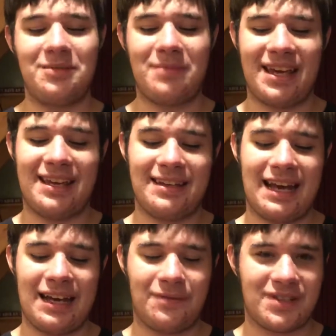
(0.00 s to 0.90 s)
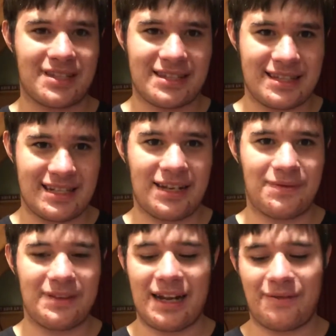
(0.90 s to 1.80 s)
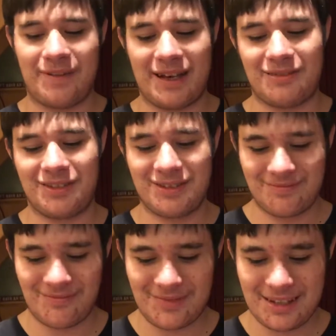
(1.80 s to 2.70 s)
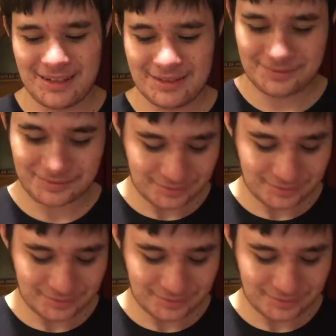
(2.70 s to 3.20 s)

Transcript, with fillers: made out of just the stuff that I found. Okay.